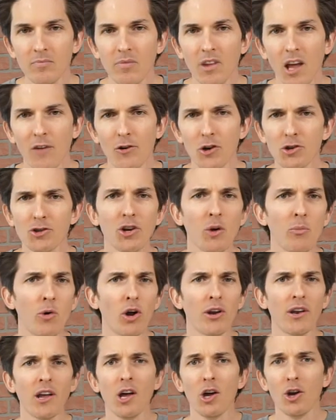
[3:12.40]
If you're
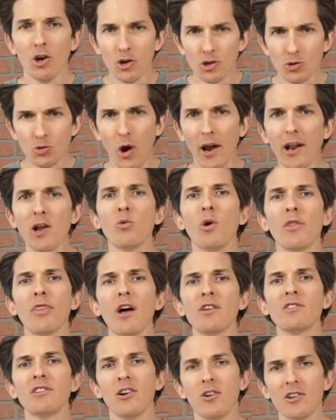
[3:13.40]
someone who's running with
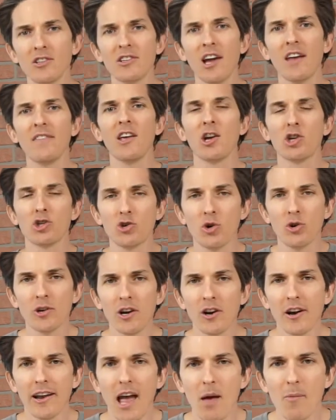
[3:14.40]
us here inside the
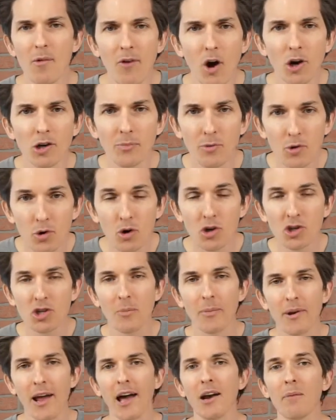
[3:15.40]
extraordinary game of
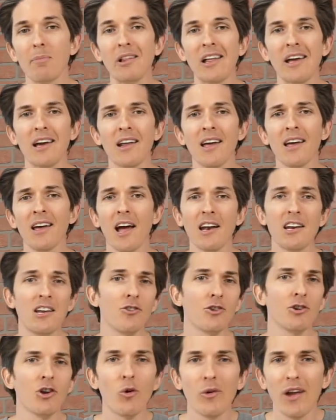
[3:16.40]
entrepreneurship and how to play it, and
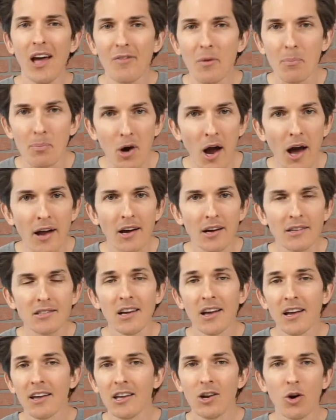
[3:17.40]
either don't have a product,
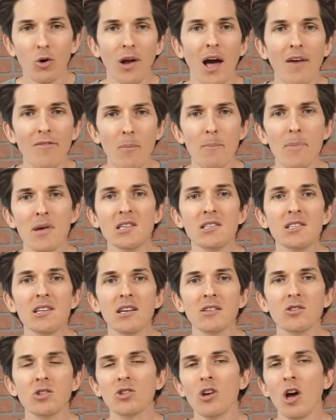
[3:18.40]
you don't have a
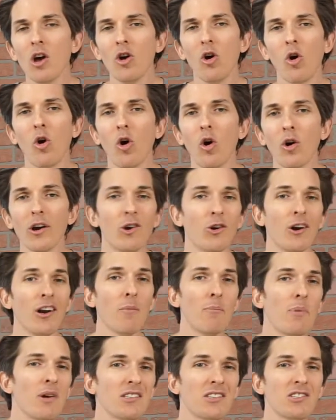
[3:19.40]
business, or you're in
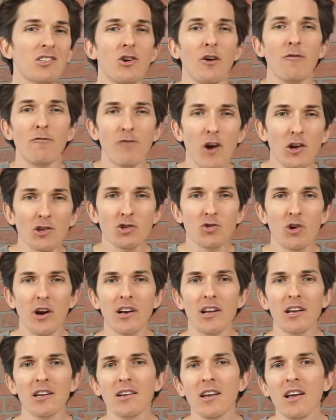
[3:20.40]
a business, you're
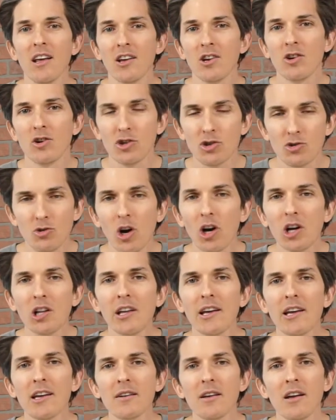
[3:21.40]
frustrated, you're
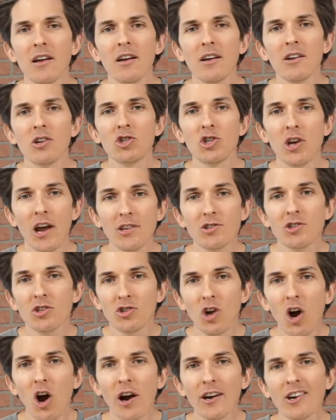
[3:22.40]
struggling,
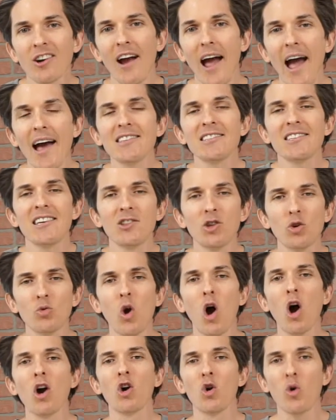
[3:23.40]
chances are you're asking the
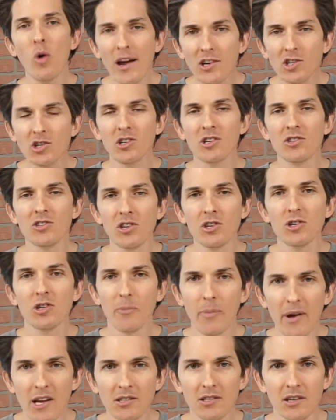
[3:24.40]
wrong questions in
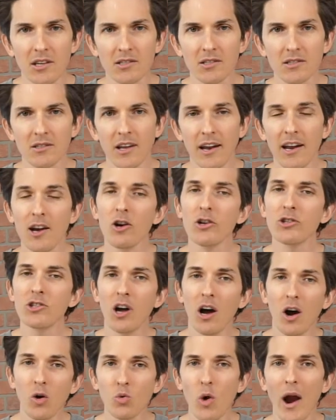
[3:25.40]
your business. And here's
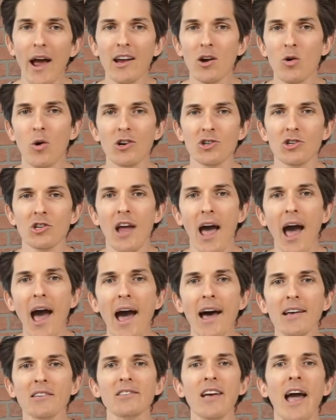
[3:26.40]
a right question to
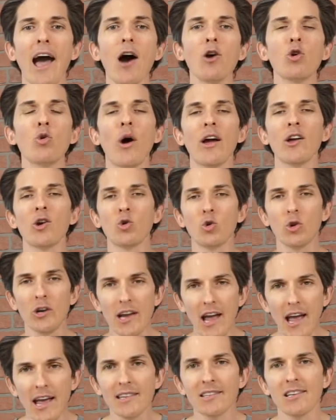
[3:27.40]
ask. How do I
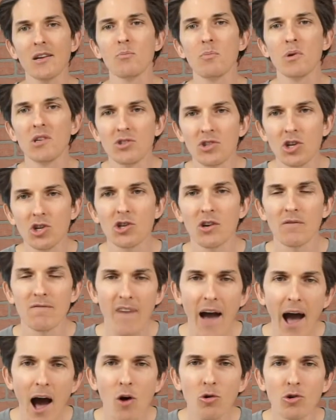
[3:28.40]
create and position
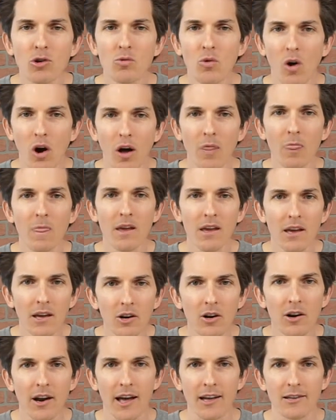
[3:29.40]
value on the
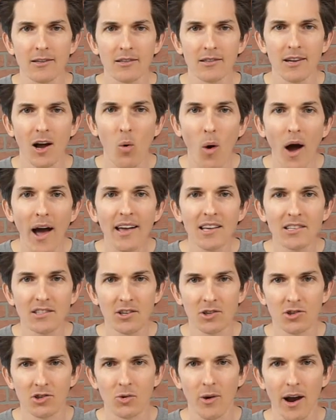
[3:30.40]
internet? Now, why is
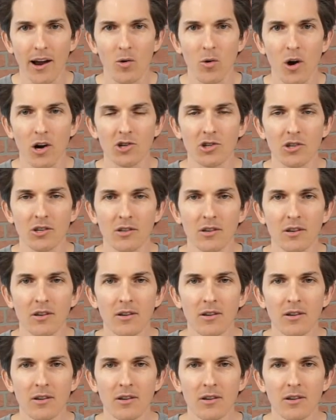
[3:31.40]
this the right question?